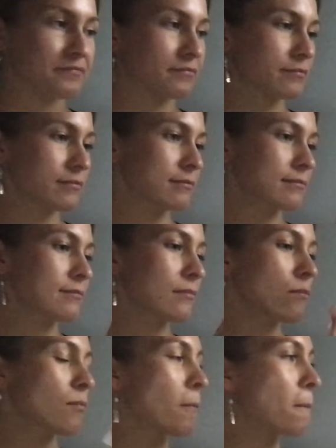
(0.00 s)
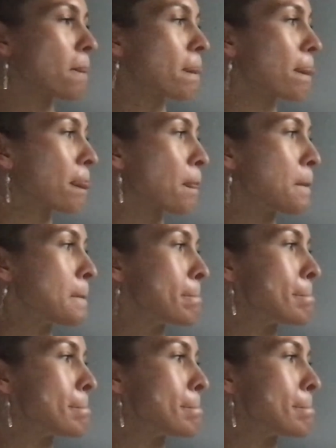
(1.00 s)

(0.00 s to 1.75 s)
Nobody speaks.